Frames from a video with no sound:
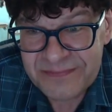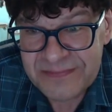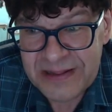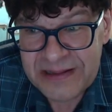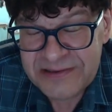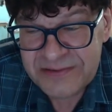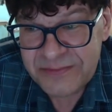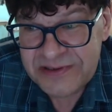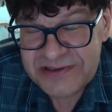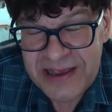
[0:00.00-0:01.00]
that
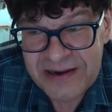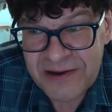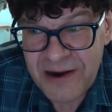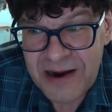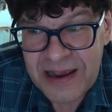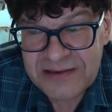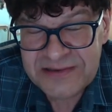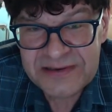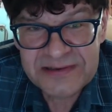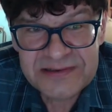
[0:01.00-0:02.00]
we just had a car
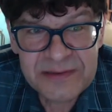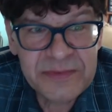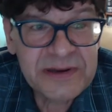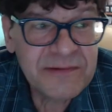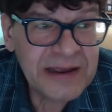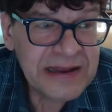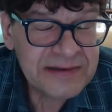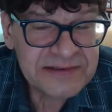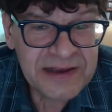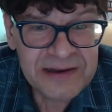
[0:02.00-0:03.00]
accident, somebody right
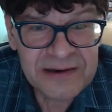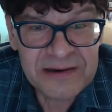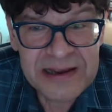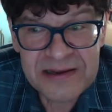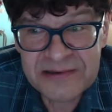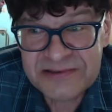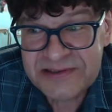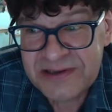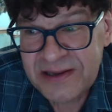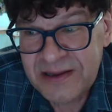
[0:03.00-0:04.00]
outside our
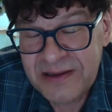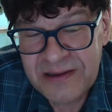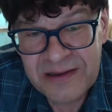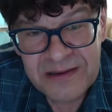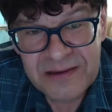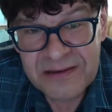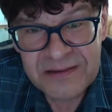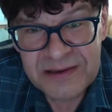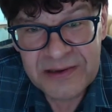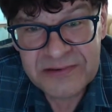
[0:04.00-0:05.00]
house,
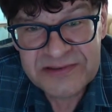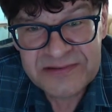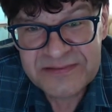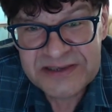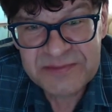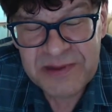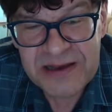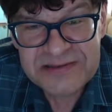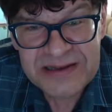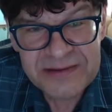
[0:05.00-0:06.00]
you know, six
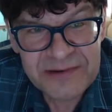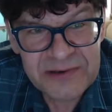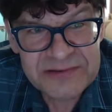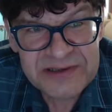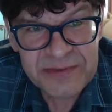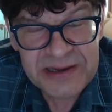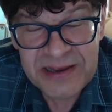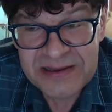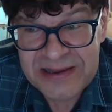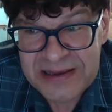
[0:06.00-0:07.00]
blocks down the road, somebody
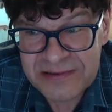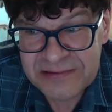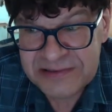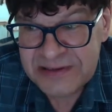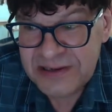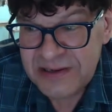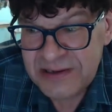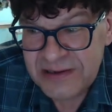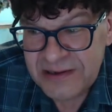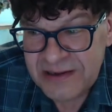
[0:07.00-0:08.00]
got killed.
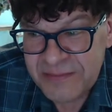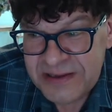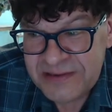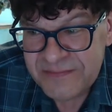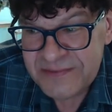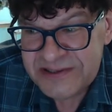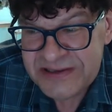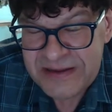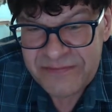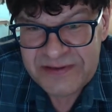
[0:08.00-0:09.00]
I mean,
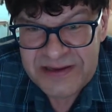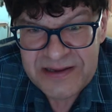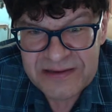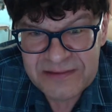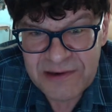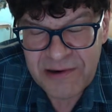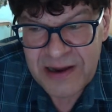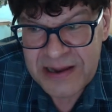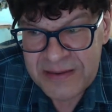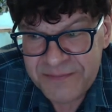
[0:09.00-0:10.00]
safety and
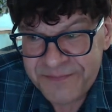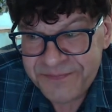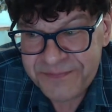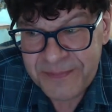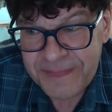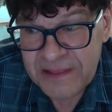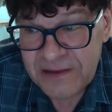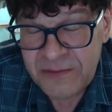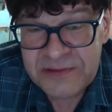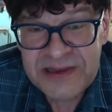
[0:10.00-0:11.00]
crime.
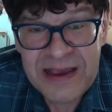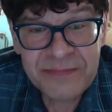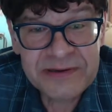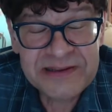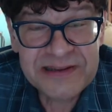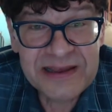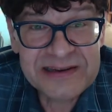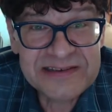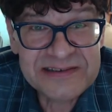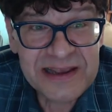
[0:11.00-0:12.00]
Look what's happening in the
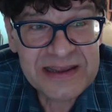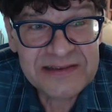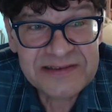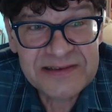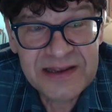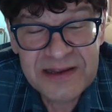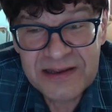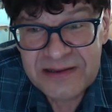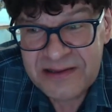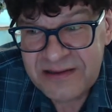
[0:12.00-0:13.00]
United States.
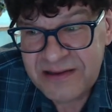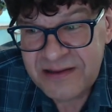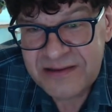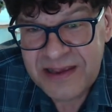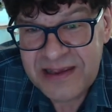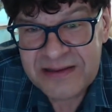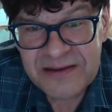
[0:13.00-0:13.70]
You, you can't